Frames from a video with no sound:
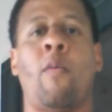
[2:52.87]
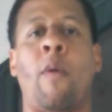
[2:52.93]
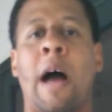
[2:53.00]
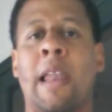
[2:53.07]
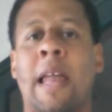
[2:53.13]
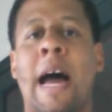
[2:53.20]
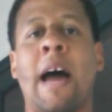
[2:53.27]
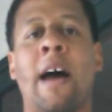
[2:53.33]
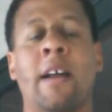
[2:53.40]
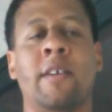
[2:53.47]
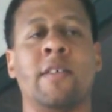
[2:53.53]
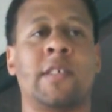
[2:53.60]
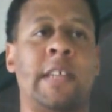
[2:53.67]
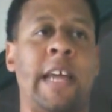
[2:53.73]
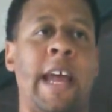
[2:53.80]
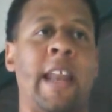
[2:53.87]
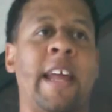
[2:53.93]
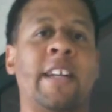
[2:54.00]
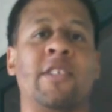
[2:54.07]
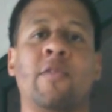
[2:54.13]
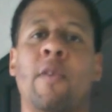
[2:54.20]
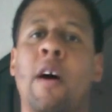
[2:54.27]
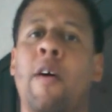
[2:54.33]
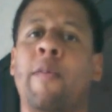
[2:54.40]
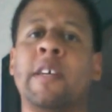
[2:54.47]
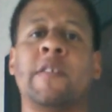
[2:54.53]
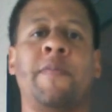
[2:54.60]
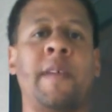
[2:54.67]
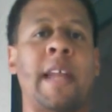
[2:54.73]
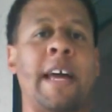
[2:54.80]
While I understand that you
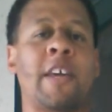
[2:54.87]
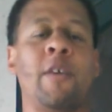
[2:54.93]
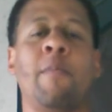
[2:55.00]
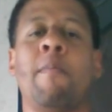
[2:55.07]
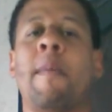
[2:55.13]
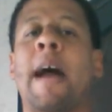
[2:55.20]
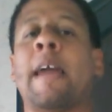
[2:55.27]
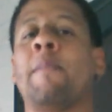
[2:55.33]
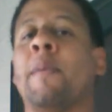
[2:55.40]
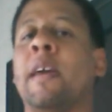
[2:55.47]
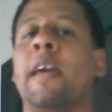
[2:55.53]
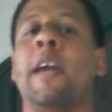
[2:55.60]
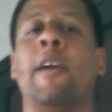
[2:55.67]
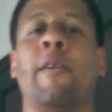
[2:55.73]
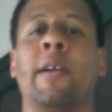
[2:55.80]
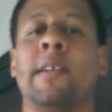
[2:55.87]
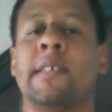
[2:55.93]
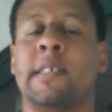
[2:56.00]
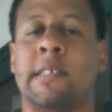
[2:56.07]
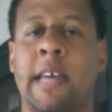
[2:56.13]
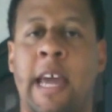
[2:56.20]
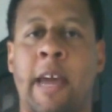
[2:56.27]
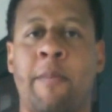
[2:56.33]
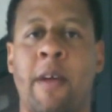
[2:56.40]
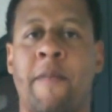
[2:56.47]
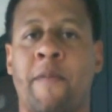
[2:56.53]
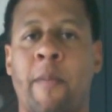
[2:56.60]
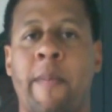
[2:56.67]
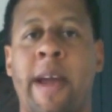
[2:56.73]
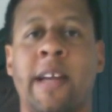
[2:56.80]
always feel like you might be hearing the same
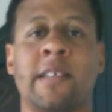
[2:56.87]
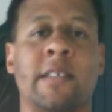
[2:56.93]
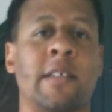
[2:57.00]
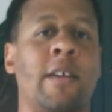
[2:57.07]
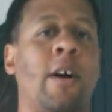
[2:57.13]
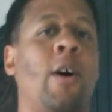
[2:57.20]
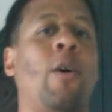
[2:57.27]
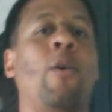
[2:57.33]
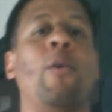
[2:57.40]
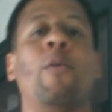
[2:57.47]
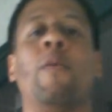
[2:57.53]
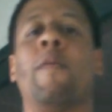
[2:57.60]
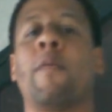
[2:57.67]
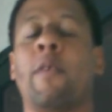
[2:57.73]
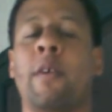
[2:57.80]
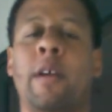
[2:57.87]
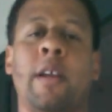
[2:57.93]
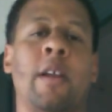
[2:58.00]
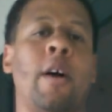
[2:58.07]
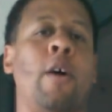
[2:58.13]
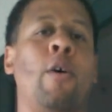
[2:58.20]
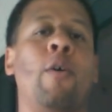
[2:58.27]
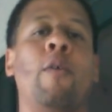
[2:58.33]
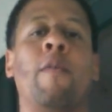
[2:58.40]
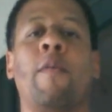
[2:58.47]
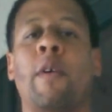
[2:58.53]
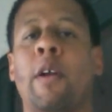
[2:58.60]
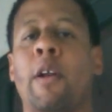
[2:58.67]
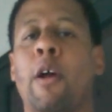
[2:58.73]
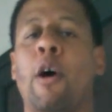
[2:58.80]
information over and
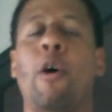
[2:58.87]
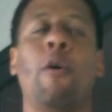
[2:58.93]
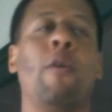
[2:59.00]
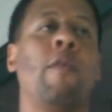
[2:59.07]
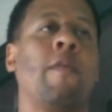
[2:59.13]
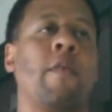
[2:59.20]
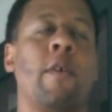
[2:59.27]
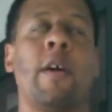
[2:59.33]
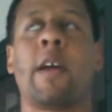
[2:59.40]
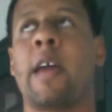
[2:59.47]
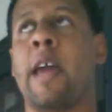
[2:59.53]
over and over